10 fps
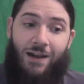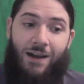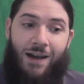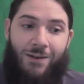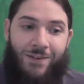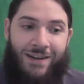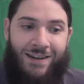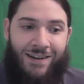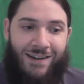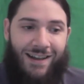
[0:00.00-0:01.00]
I
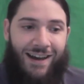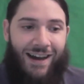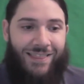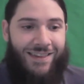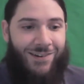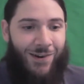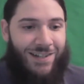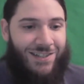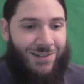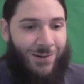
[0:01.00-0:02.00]
mean, I think
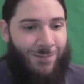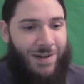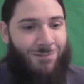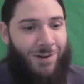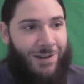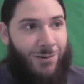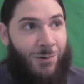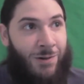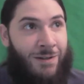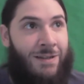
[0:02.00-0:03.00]
Russia would be pretty
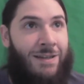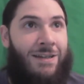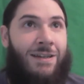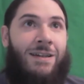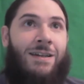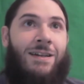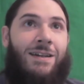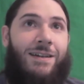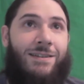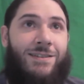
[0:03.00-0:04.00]
cool
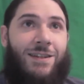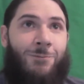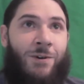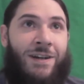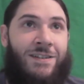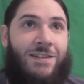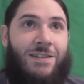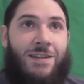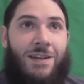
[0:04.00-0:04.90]
in some ways.